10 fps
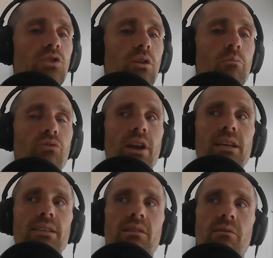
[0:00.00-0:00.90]
So
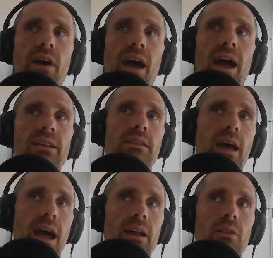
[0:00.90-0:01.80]
embrace the fact
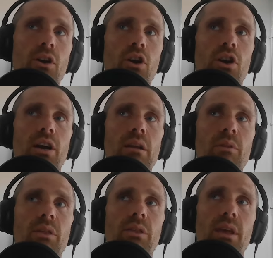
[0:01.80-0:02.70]
that there are going to
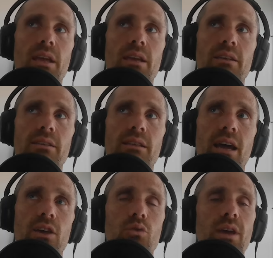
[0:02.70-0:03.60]
be things
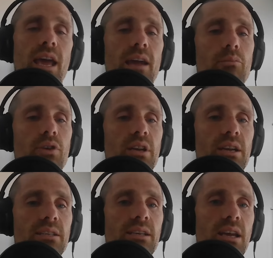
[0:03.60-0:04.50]
that you can't
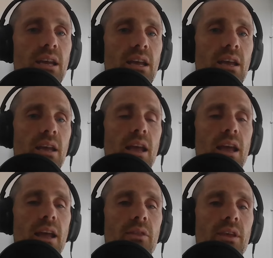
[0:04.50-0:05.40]
predict
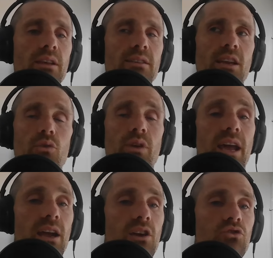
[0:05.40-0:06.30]
and things that you
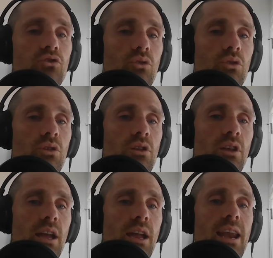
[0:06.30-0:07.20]
can't control.
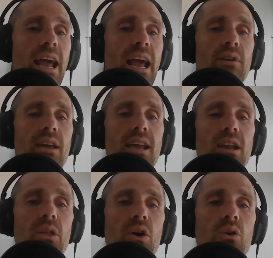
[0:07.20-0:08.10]
And
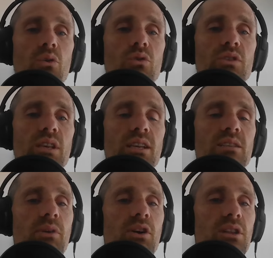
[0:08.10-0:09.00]
navigating those
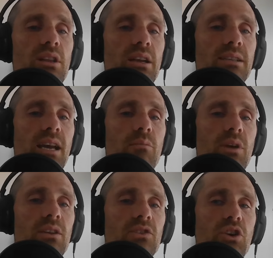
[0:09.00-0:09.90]
is part of the excitement.